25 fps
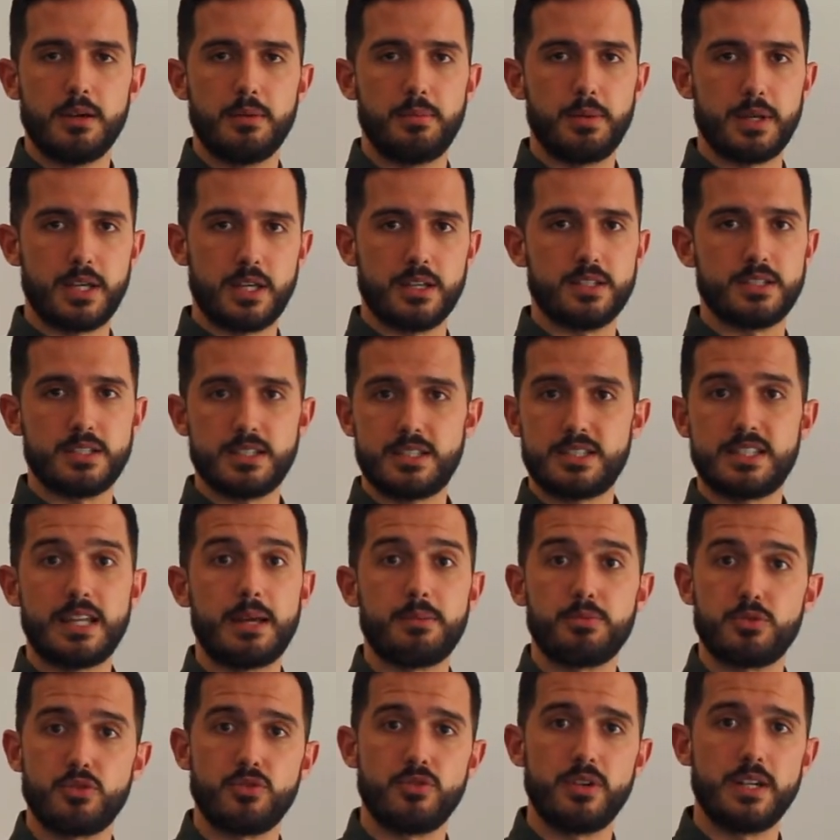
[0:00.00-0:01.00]
because the
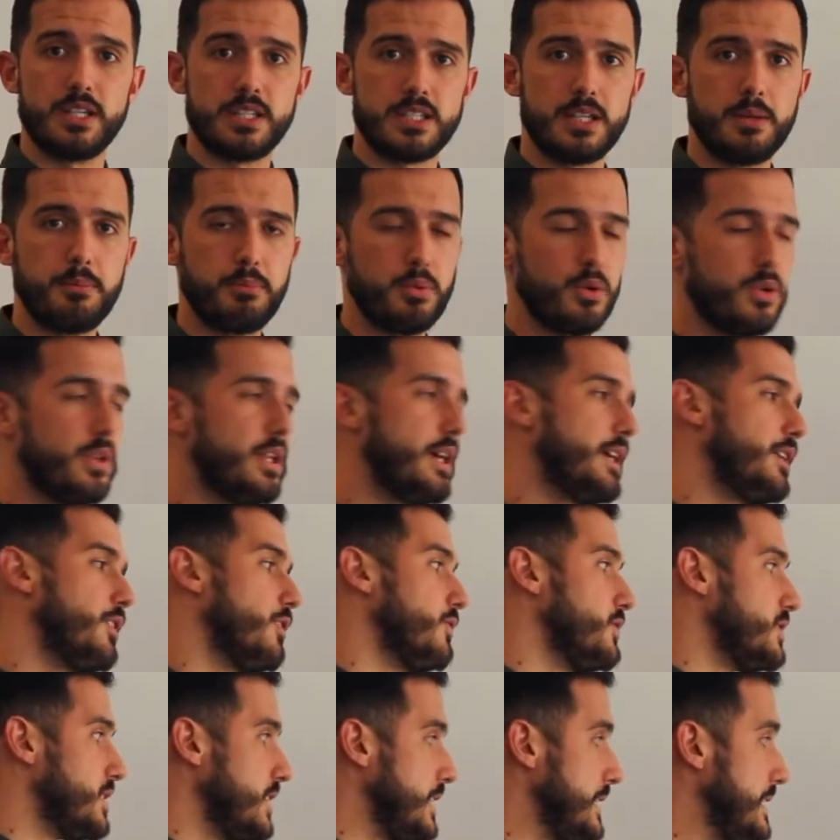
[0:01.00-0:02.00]
steps are really simple. Then
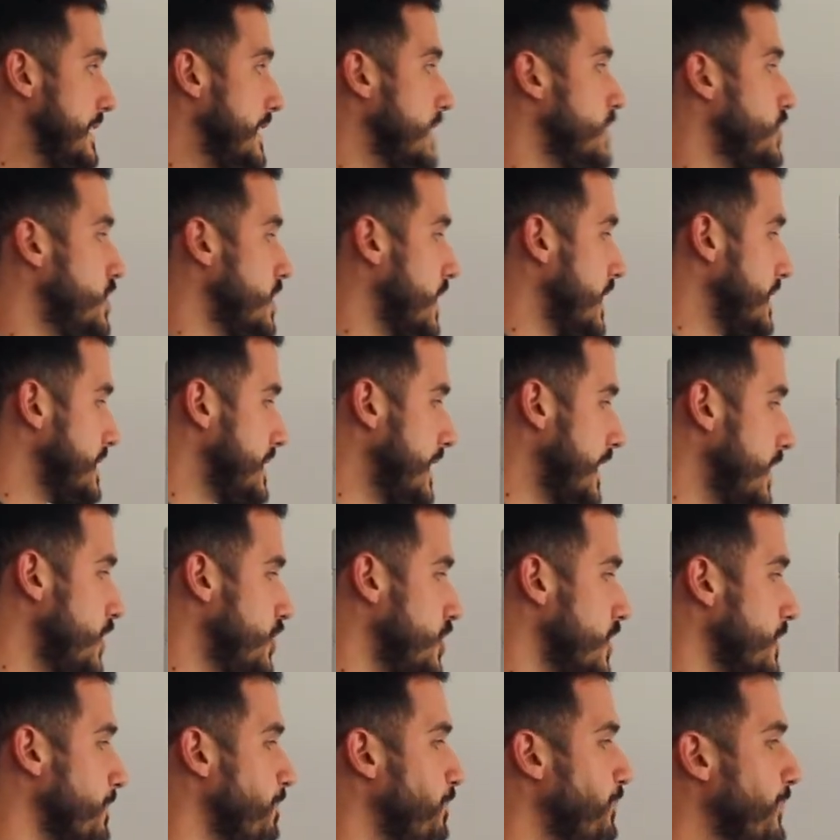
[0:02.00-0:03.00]
obviously
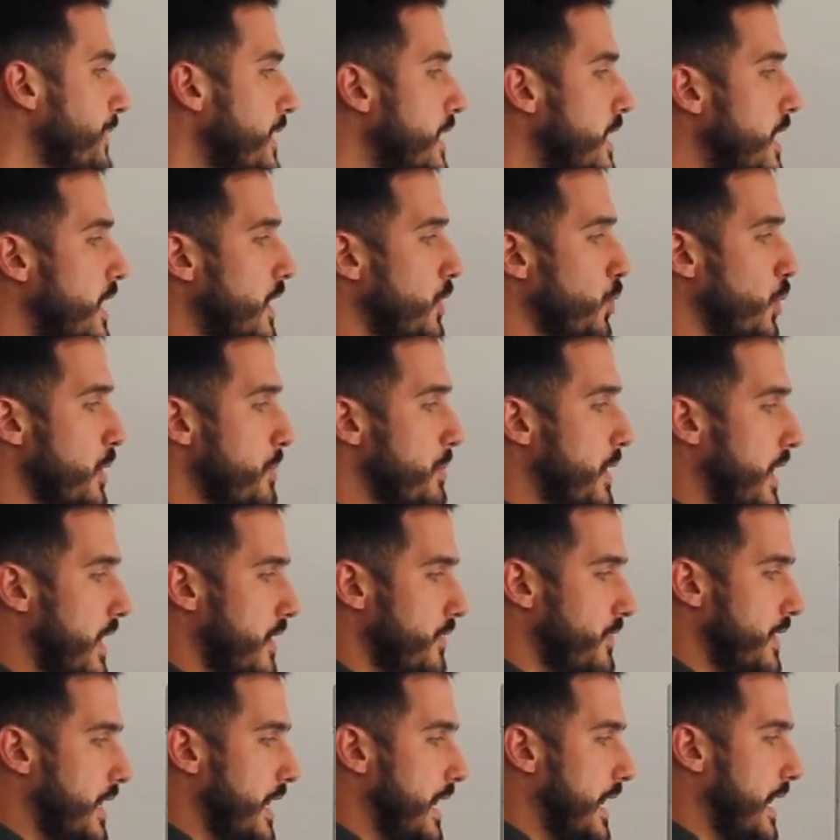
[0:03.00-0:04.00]
digitization, we
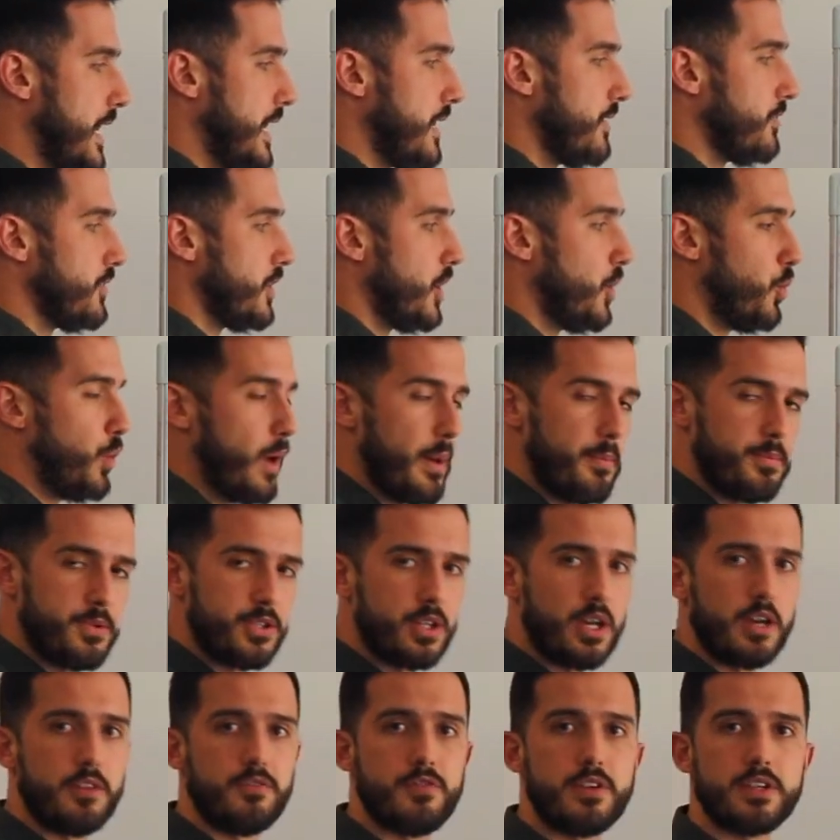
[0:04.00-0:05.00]
might then have a
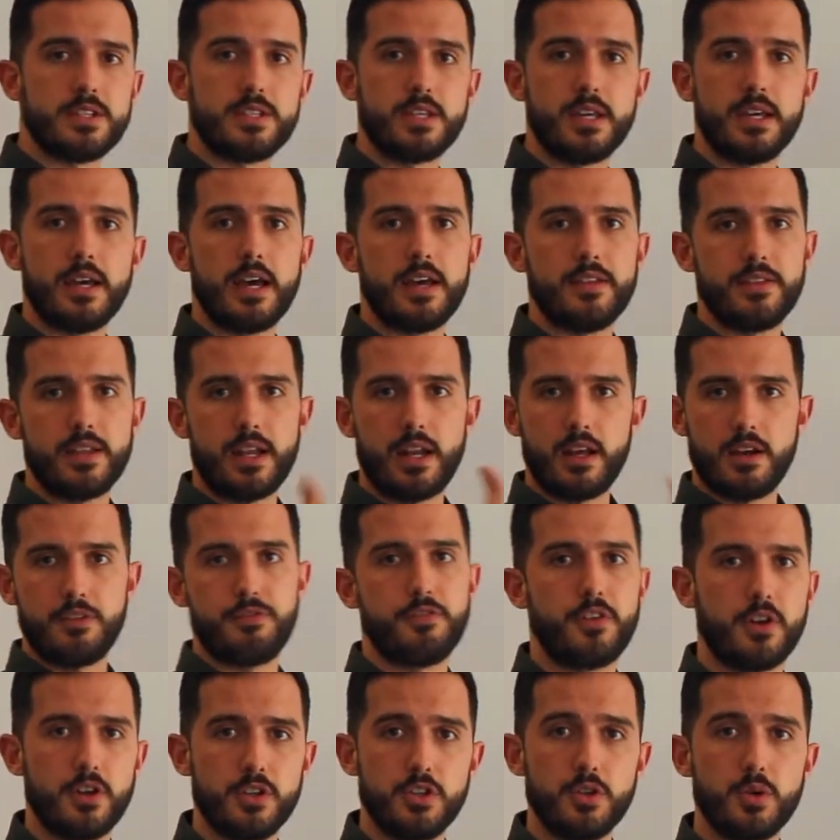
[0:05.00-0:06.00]
website visit and then I
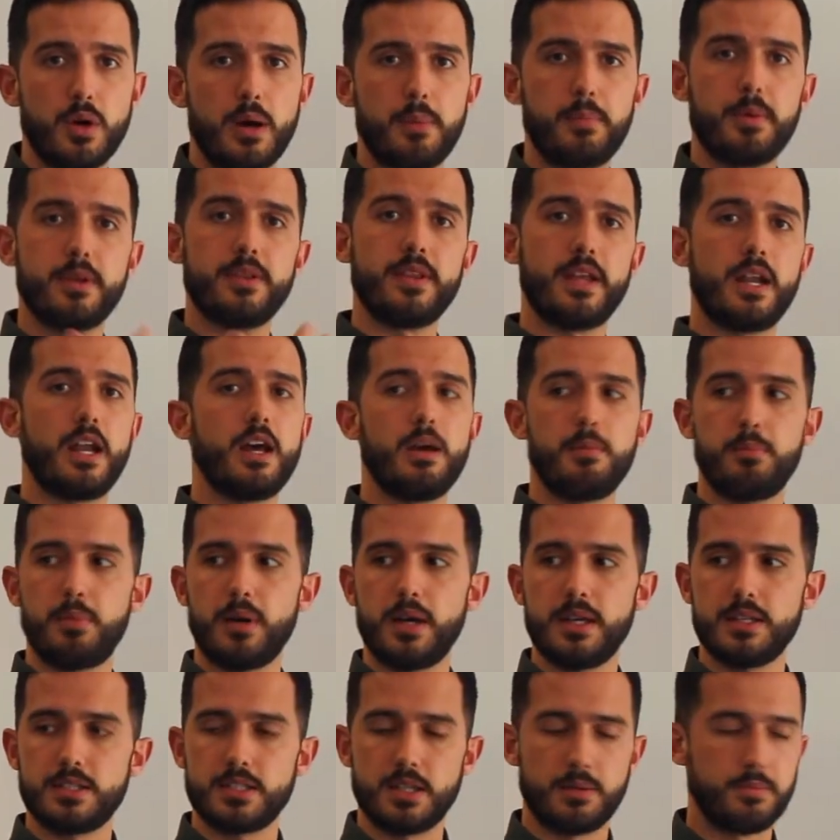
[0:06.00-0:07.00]
phone you up and then I
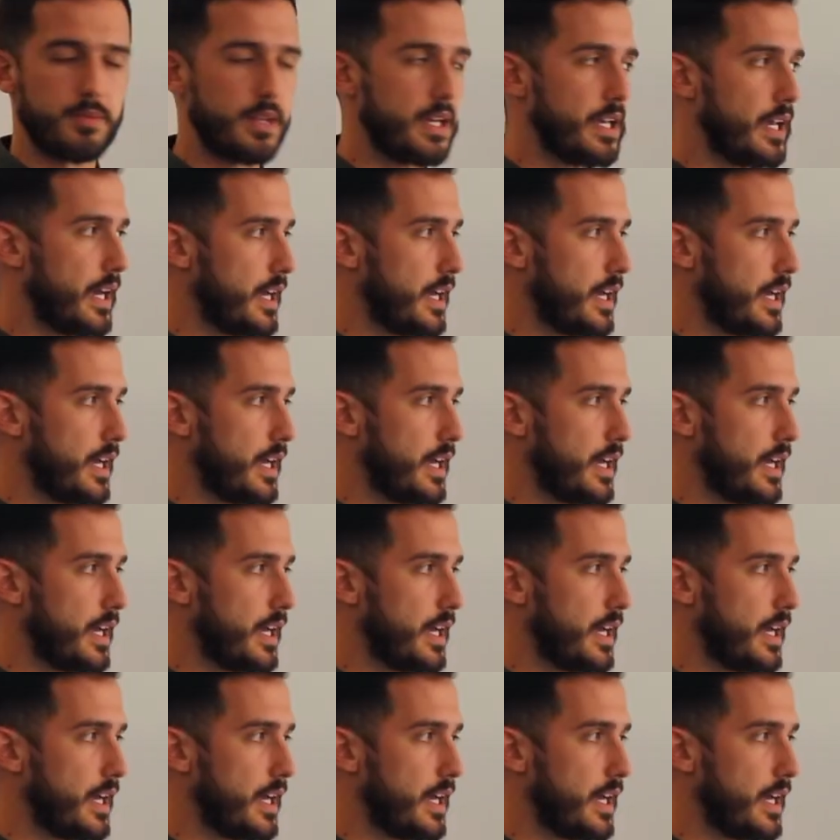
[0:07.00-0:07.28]
buy something.